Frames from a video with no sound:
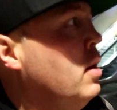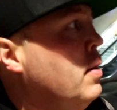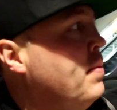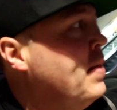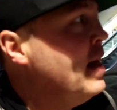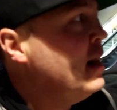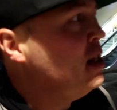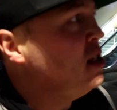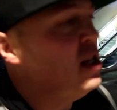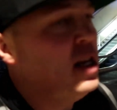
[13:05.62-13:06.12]

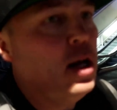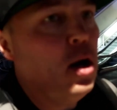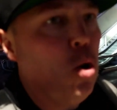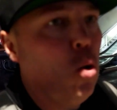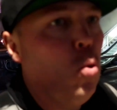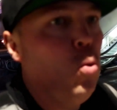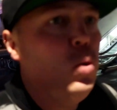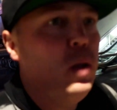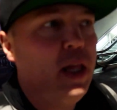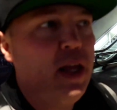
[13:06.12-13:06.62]
That is the
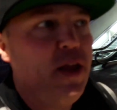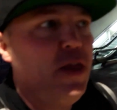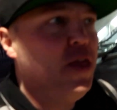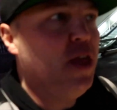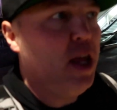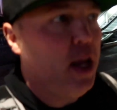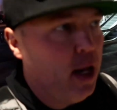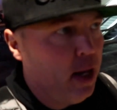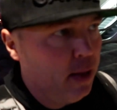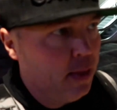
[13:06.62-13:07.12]
only
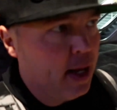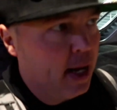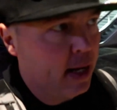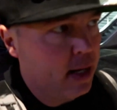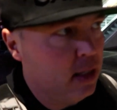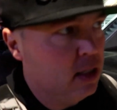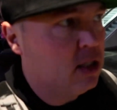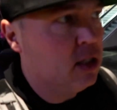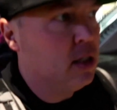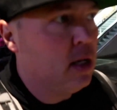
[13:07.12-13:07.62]
thing that
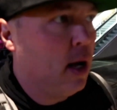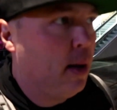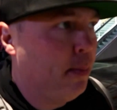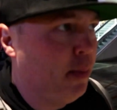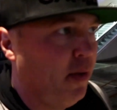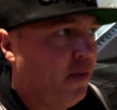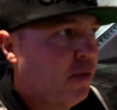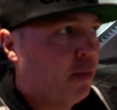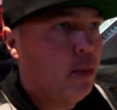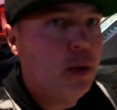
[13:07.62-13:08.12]
could stop
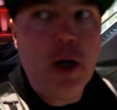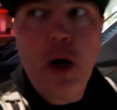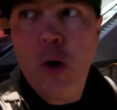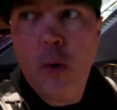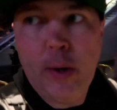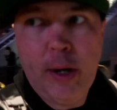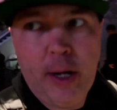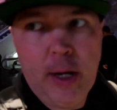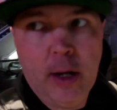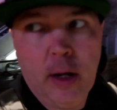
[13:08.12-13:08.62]
me from
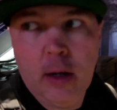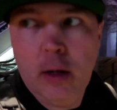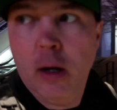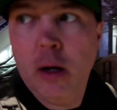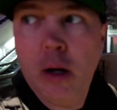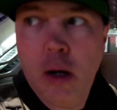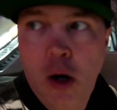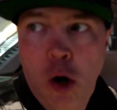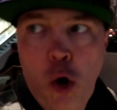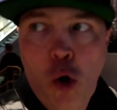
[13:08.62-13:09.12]
going
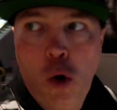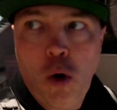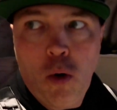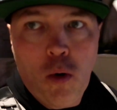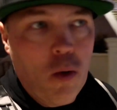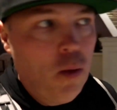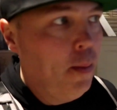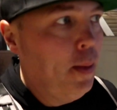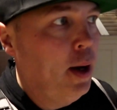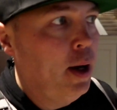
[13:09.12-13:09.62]

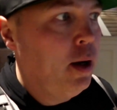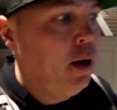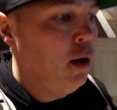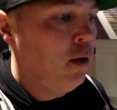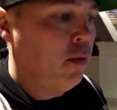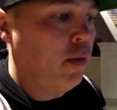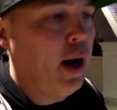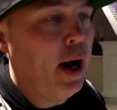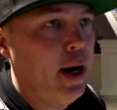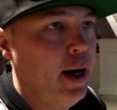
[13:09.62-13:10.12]
home
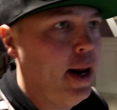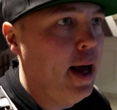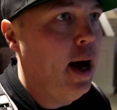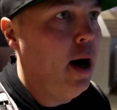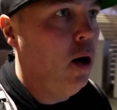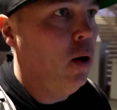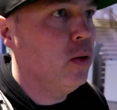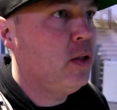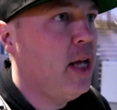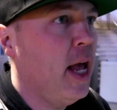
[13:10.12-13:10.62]
right
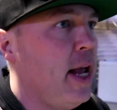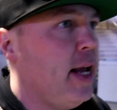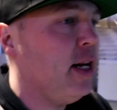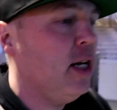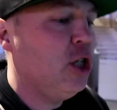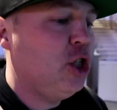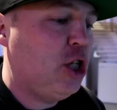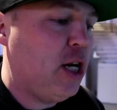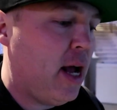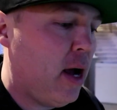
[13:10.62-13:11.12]
now,
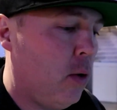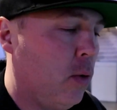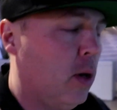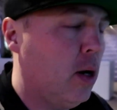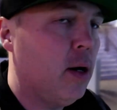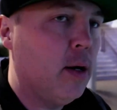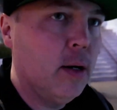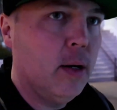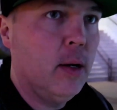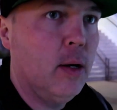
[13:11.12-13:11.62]
taking a
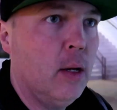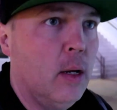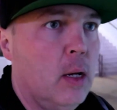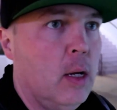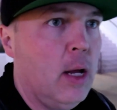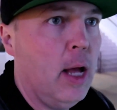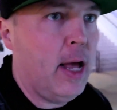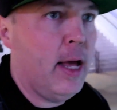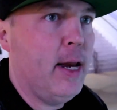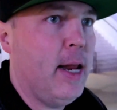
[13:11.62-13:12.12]
shower
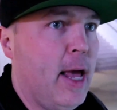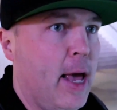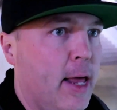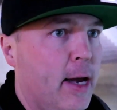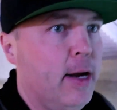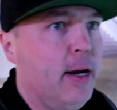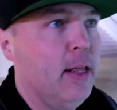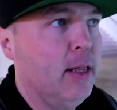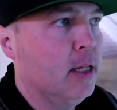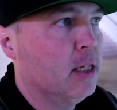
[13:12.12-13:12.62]
and
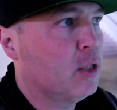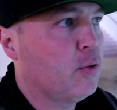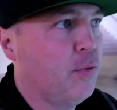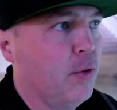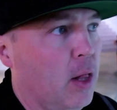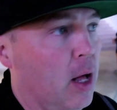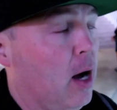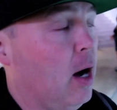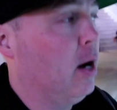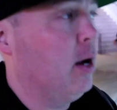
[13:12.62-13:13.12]
editing this
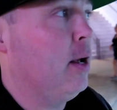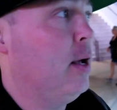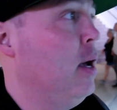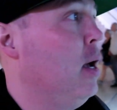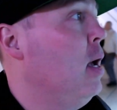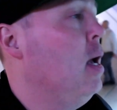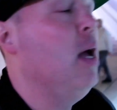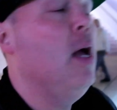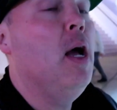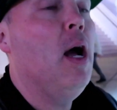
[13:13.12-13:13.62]
vlog.
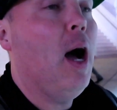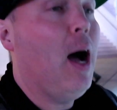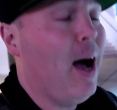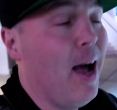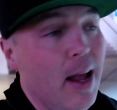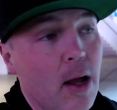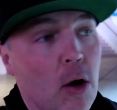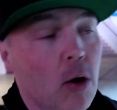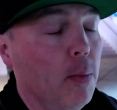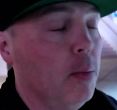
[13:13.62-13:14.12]

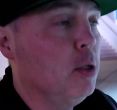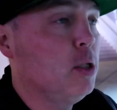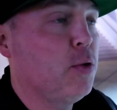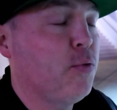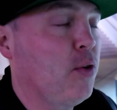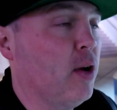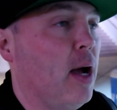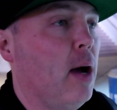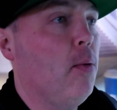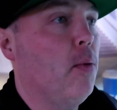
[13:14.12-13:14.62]
I
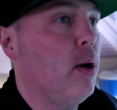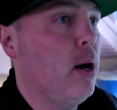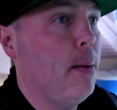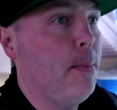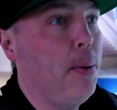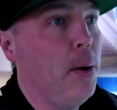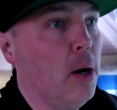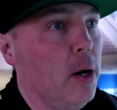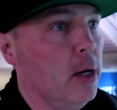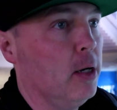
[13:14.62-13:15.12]
almost forgot where I
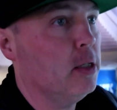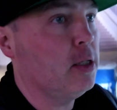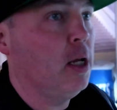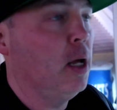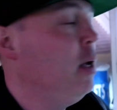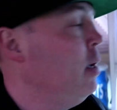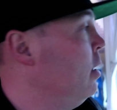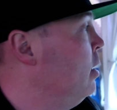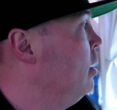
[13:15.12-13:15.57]
parked.